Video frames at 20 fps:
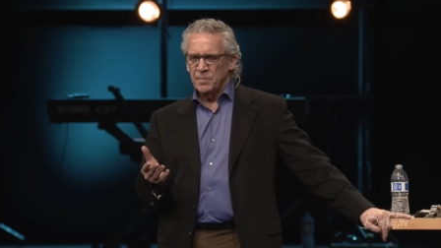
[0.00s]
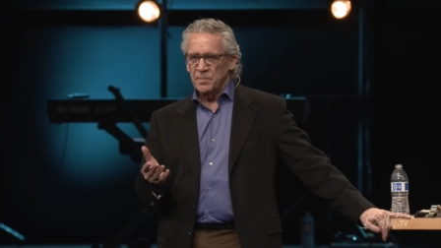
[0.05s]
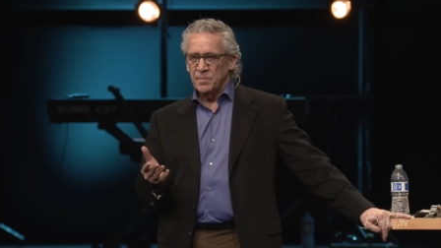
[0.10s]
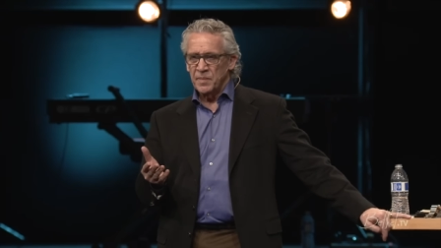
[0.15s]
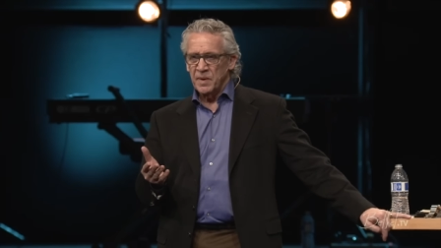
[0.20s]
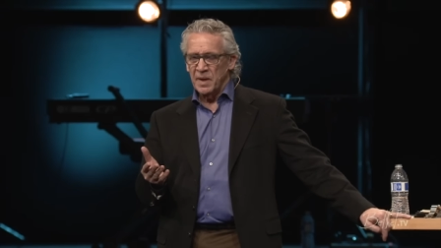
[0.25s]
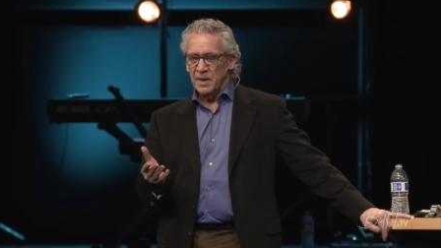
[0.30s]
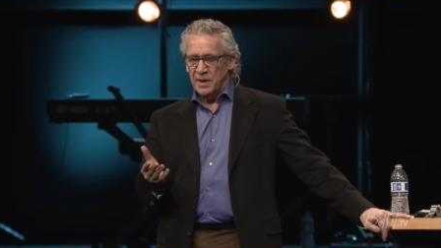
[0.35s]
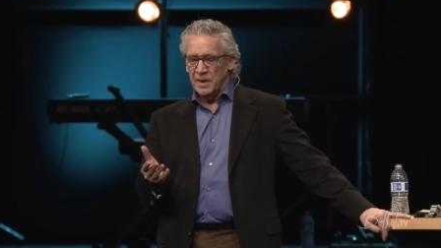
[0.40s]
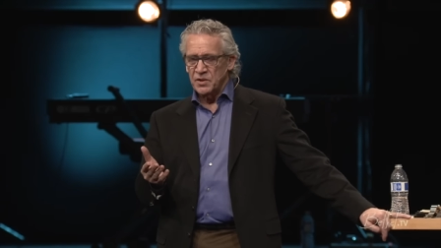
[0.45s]

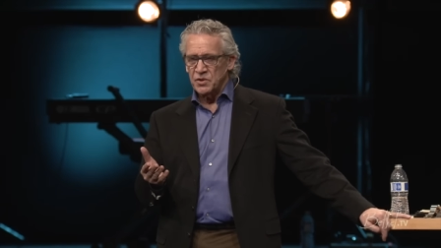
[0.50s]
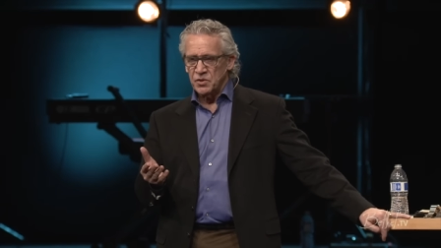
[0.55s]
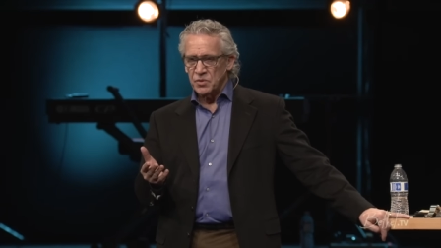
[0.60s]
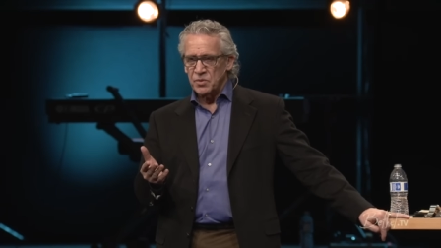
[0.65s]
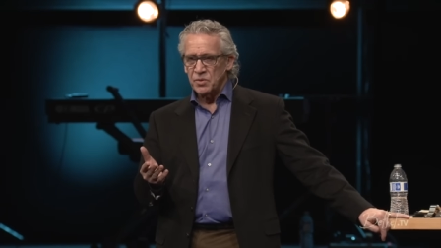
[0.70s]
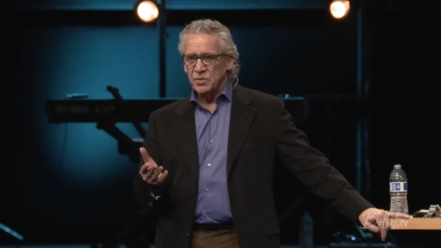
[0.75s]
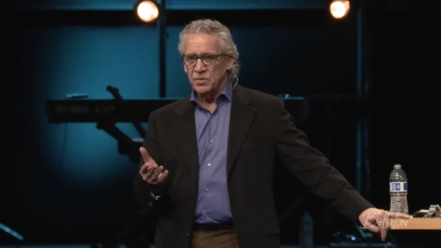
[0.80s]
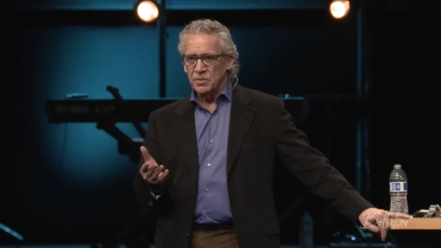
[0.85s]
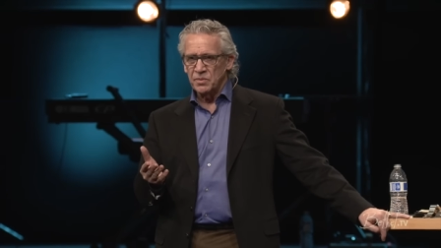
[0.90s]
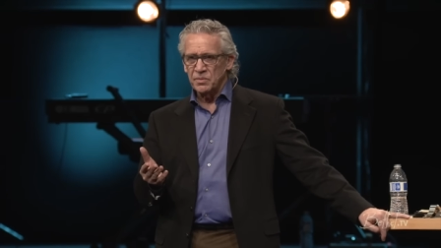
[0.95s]
And that's
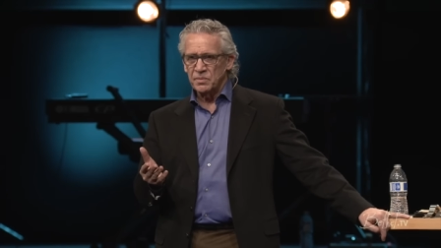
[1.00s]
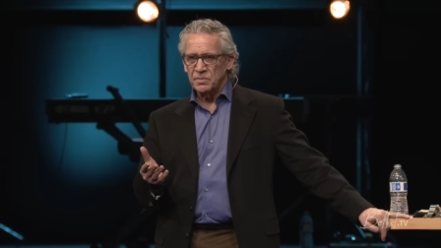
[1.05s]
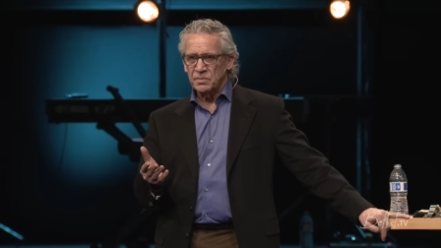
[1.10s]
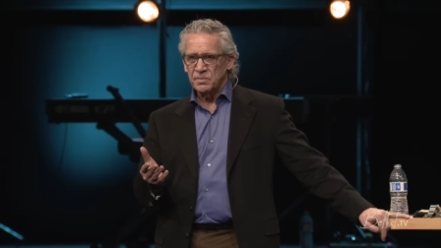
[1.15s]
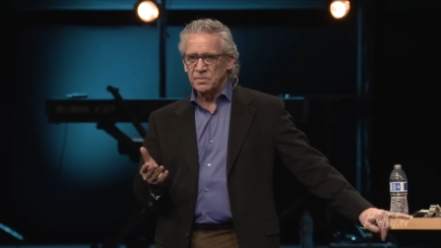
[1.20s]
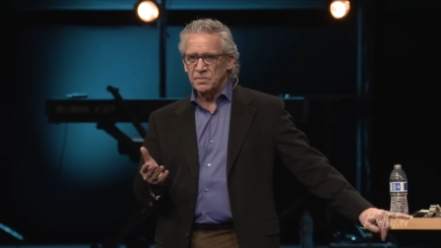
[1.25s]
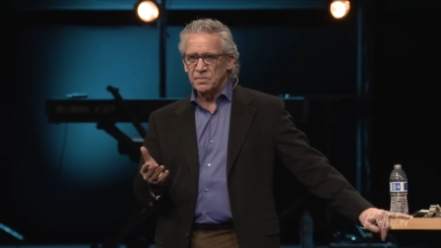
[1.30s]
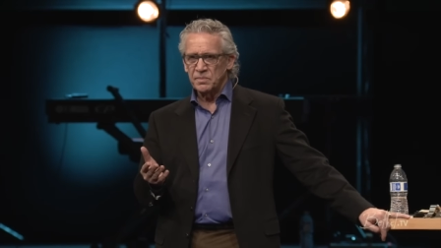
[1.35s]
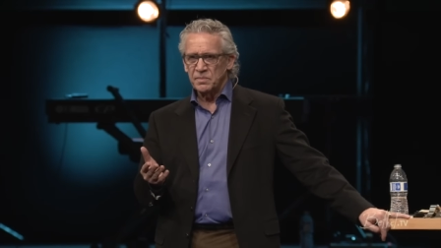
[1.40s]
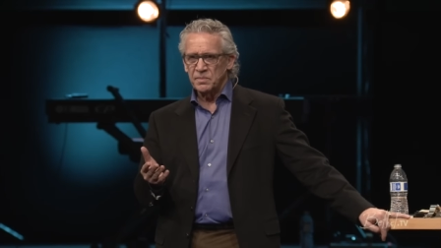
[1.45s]
true.
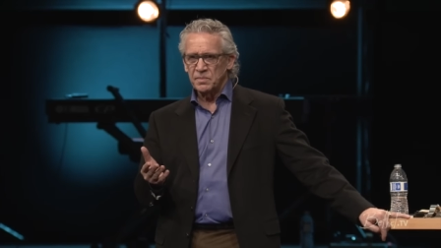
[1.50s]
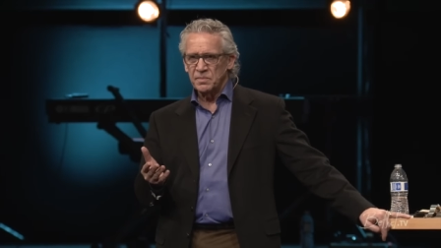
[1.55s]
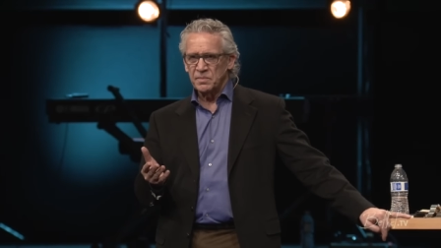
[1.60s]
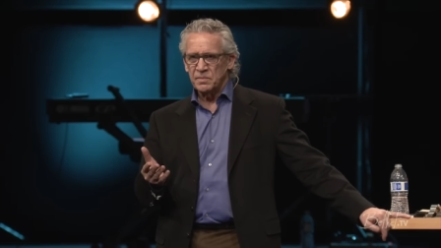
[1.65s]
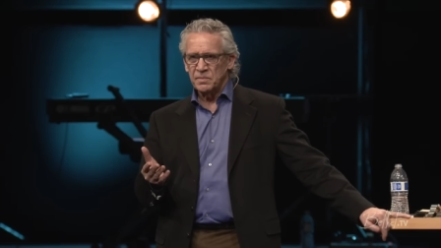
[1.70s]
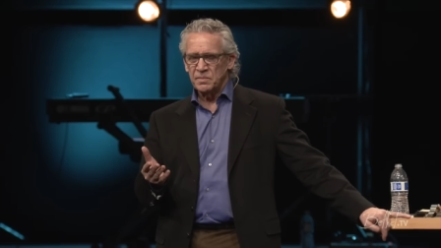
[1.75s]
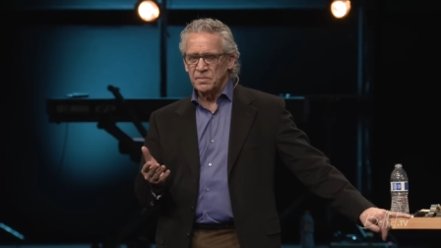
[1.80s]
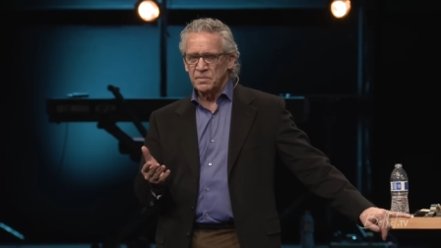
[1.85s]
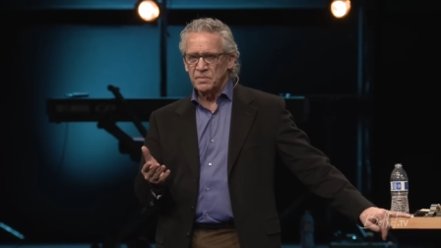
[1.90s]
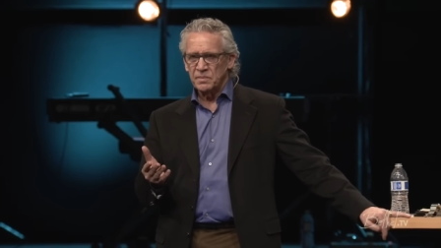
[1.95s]

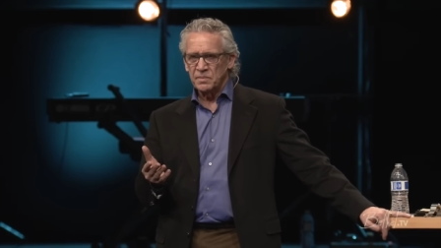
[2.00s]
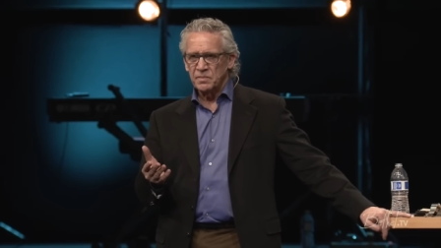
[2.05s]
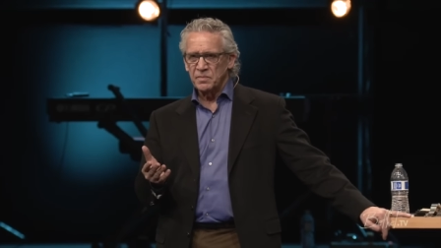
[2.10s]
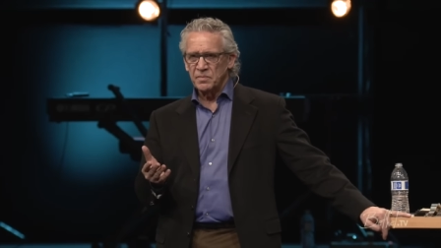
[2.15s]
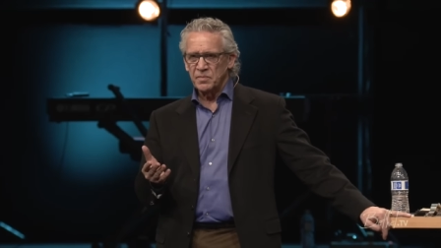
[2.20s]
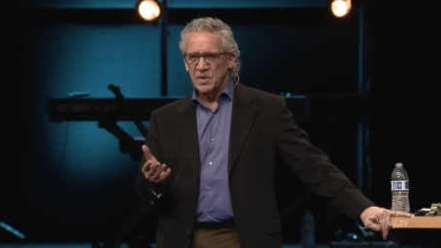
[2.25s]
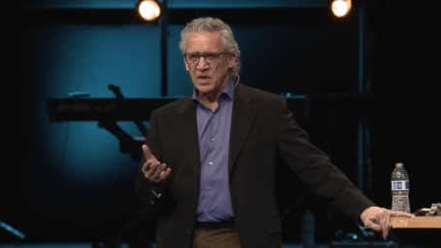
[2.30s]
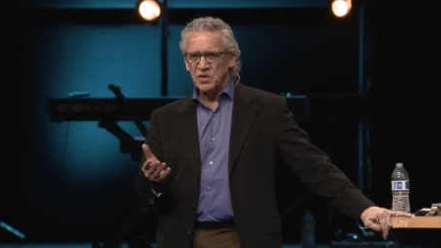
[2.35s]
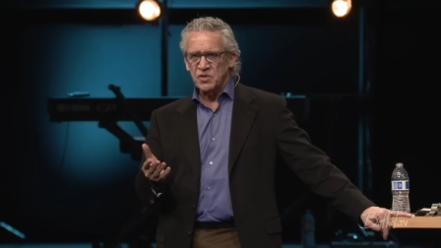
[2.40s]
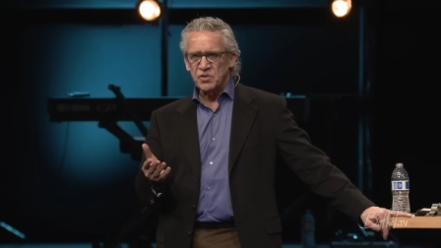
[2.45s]

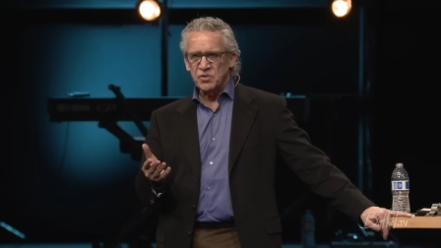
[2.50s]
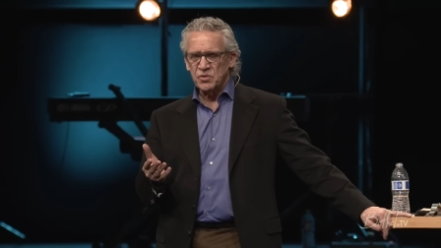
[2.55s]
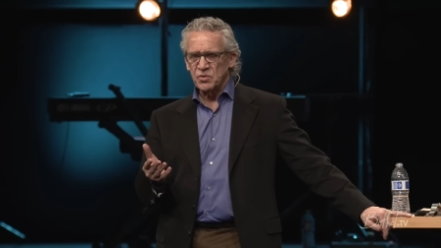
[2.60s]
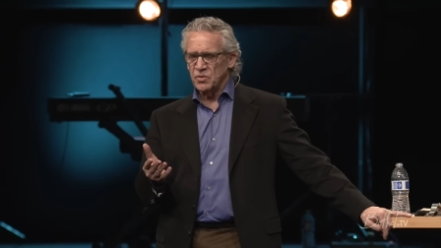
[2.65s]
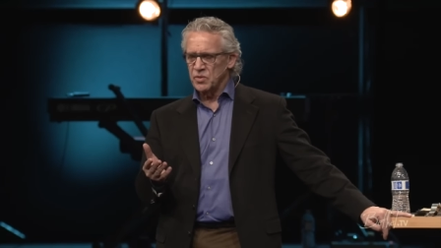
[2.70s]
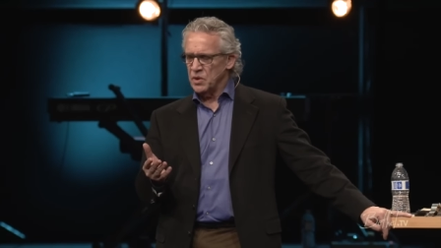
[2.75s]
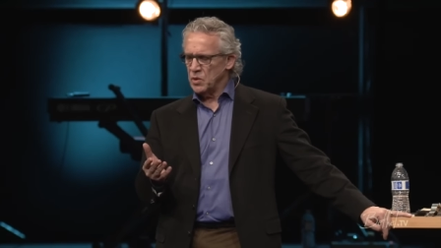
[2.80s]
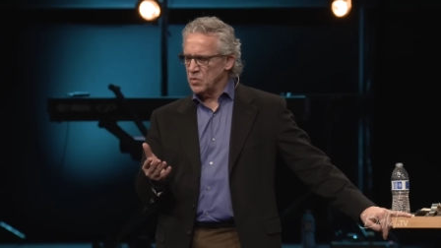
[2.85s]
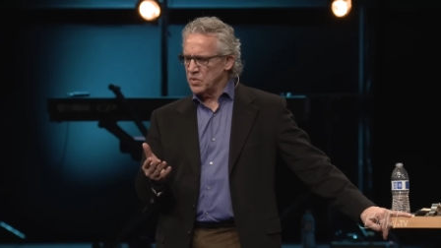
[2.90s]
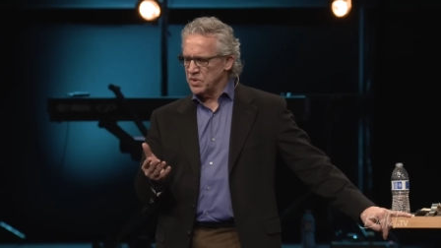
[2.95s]
That's true.
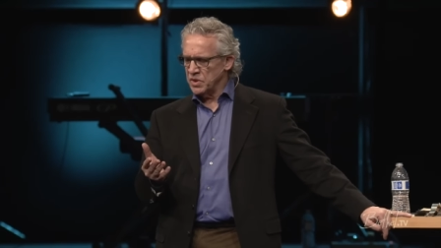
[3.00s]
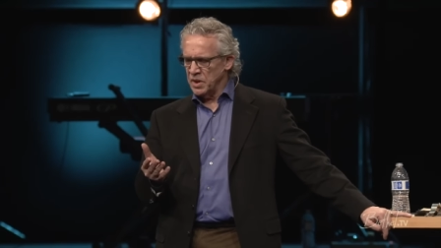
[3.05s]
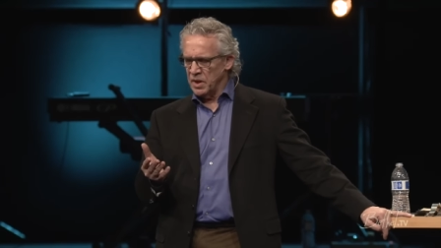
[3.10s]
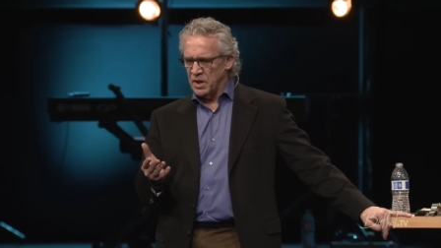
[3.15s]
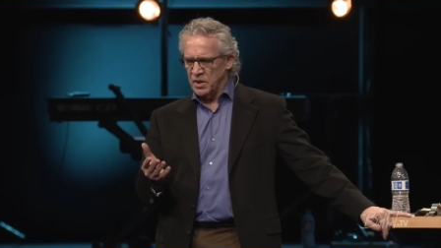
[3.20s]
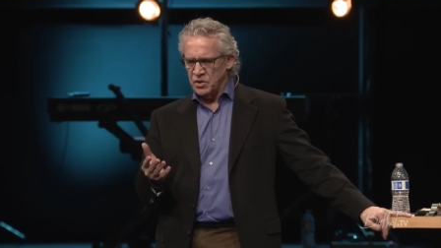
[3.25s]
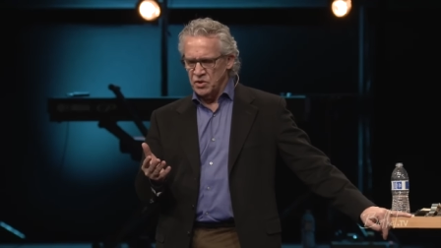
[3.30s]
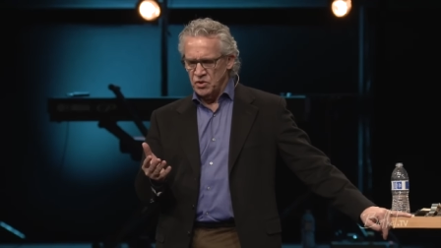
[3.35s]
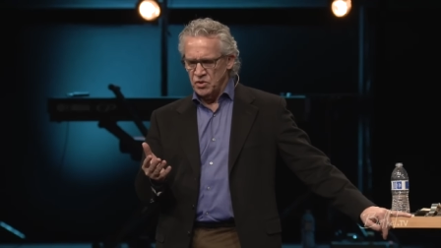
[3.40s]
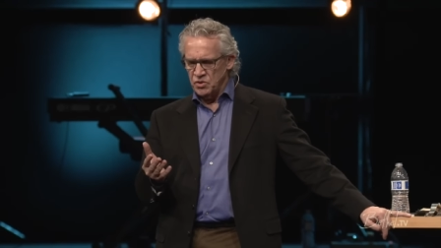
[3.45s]
There was an
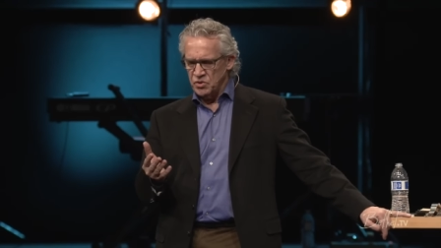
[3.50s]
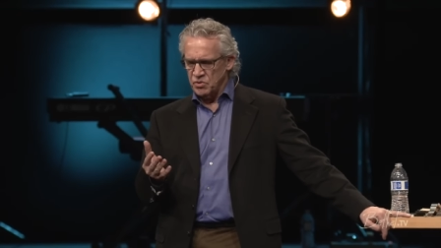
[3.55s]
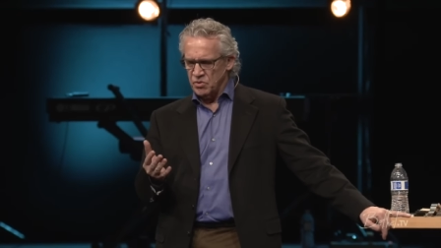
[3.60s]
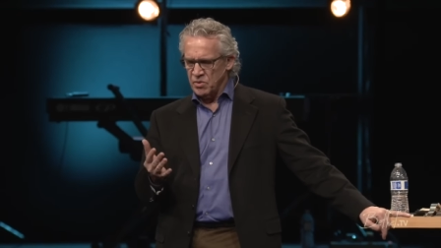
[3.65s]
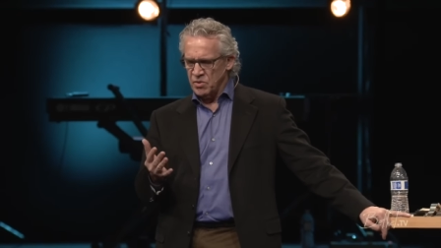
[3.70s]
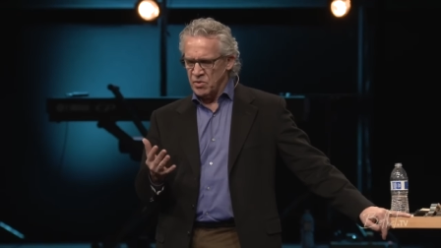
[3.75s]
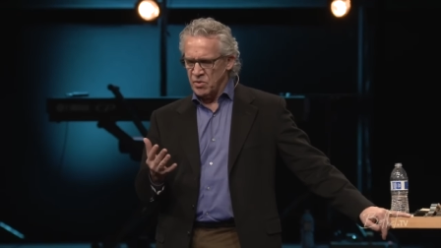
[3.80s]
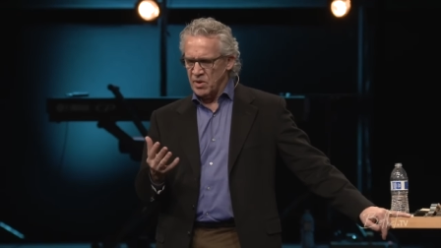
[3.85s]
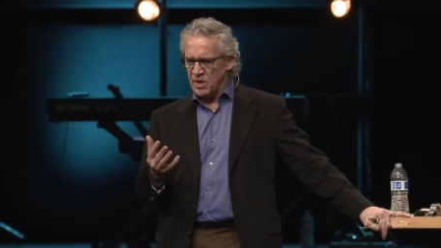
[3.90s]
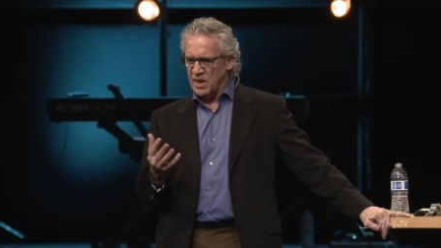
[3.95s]
unusual
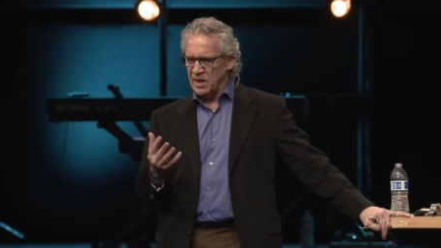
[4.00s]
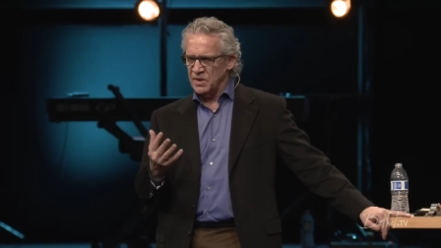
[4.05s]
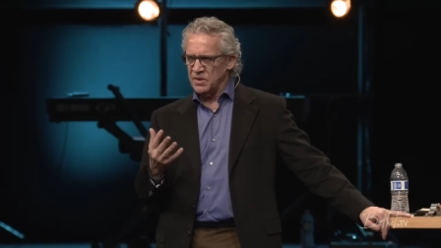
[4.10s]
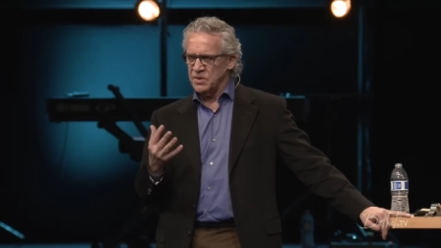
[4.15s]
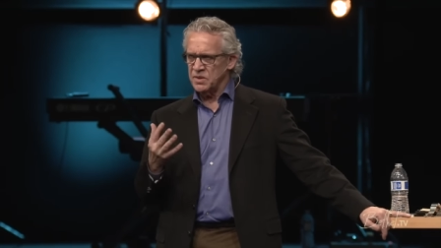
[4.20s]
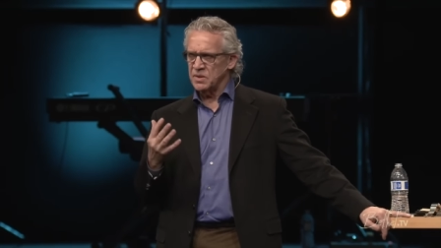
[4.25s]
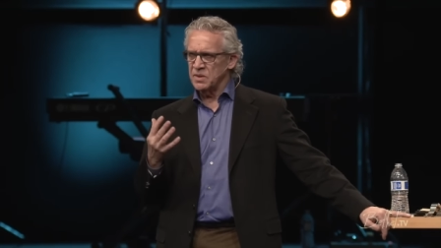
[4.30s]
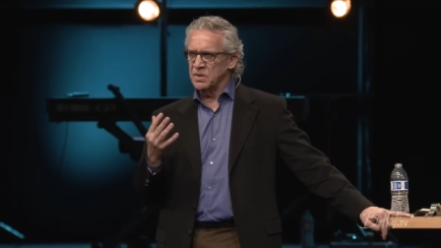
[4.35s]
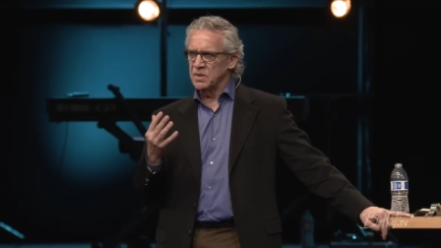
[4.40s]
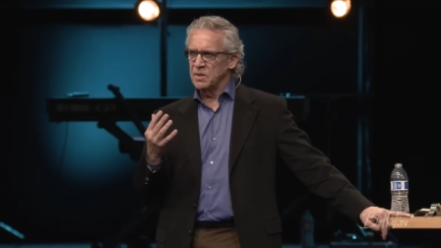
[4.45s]
grace.